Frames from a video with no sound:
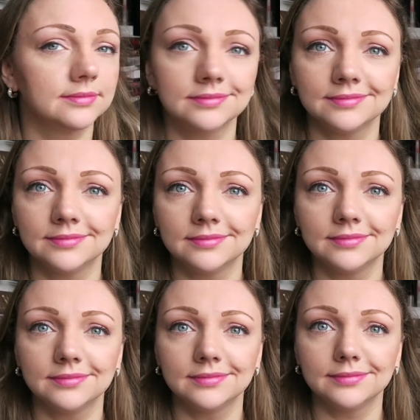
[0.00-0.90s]

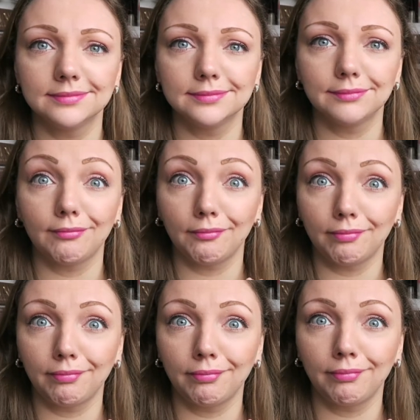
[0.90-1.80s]

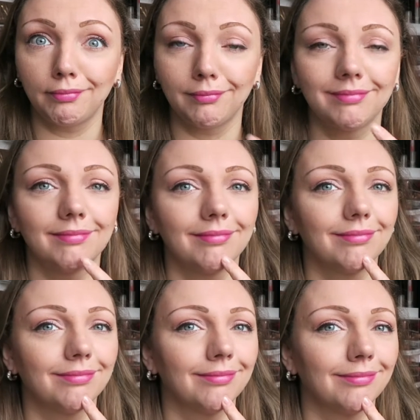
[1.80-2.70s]
(no one is talking)